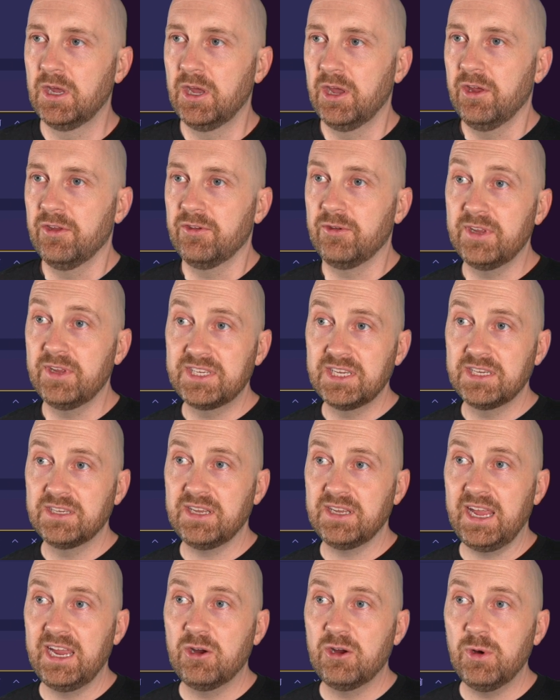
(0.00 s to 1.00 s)
So this is
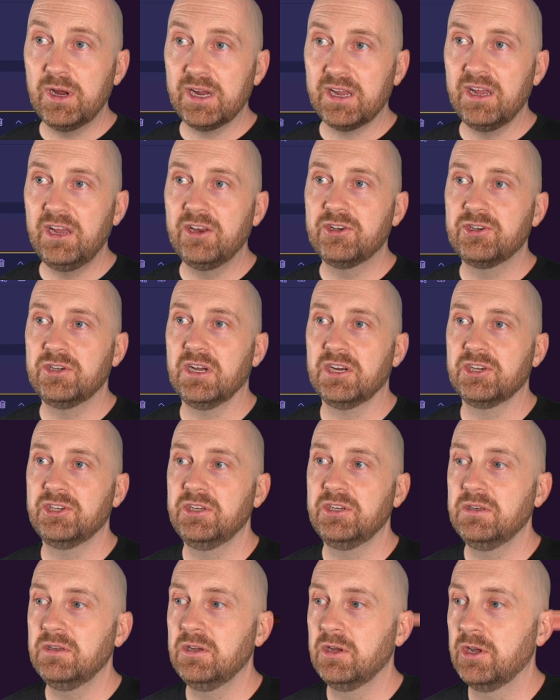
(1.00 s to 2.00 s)
a quick
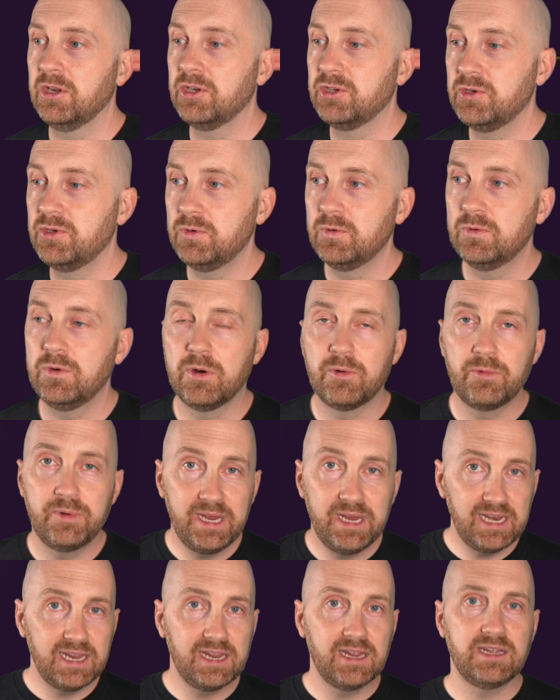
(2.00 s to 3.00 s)
introduction to
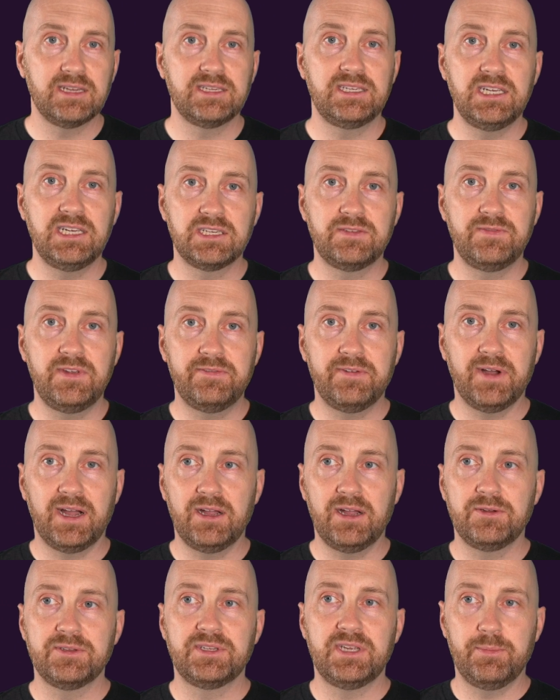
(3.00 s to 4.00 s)
reading CSV
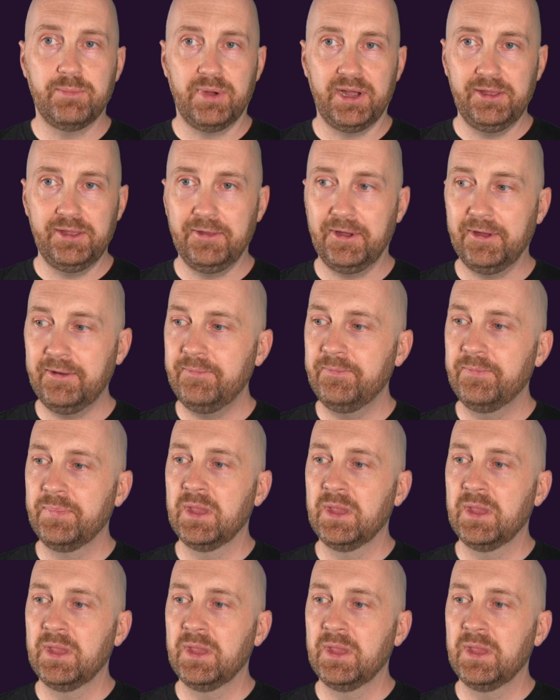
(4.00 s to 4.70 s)
files in Python.